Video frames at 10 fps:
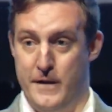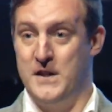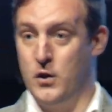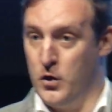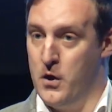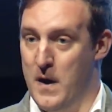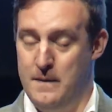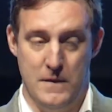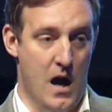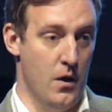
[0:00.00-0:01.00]
physical unit,
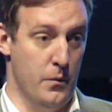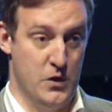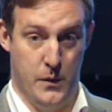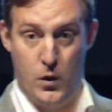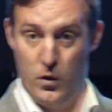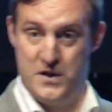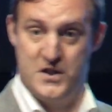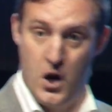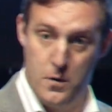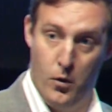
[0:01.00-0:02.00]
which we call a
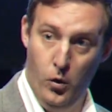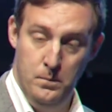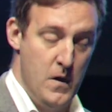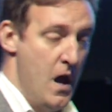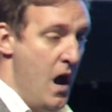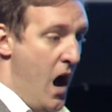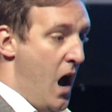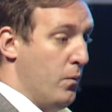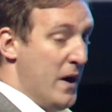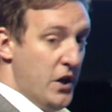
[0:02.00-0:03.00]
Snowball,
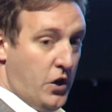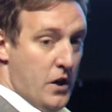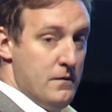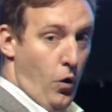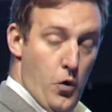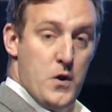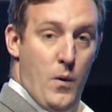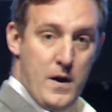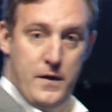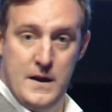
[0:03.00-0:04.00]
where you can order
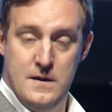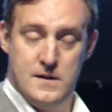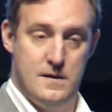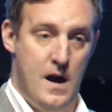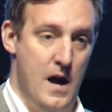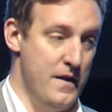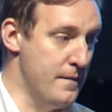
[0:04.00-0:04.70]
one of these. They're